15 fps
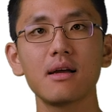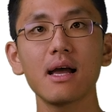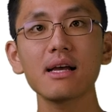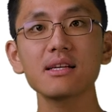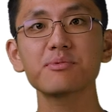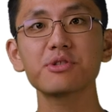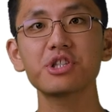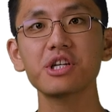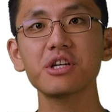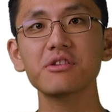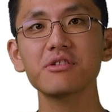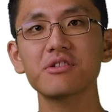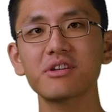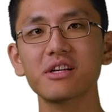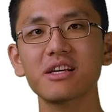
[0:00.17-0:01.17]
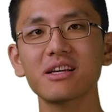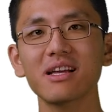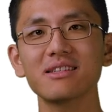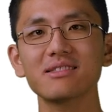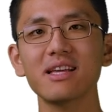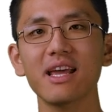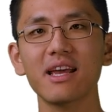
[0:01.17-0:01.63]
As machine learning
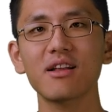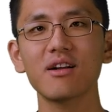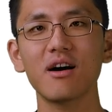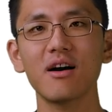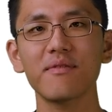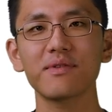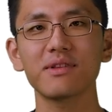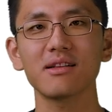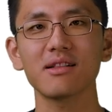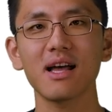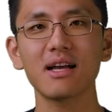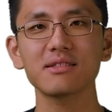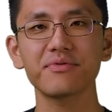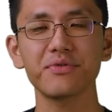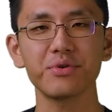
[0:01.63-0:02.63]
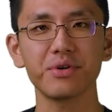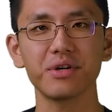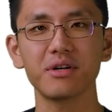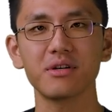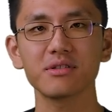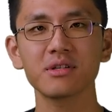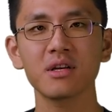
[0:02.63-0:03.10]
has taken off in the last few
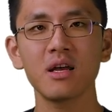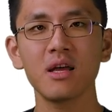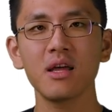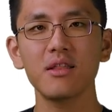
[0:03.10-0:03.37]
years,